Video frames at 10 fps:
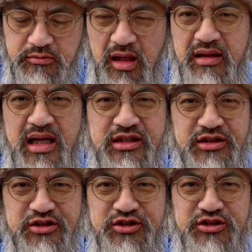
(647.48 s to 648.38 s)
That is
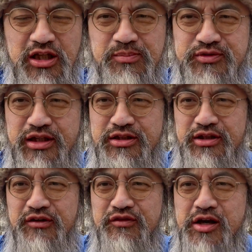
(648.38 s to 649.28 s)
a
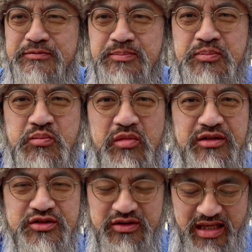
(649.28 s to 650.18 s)
substantive
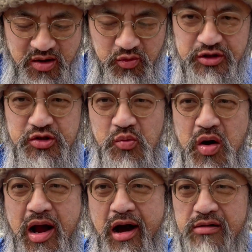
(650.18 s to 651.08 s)
sandwich.
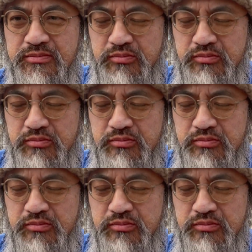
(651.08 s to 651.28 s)
Wow!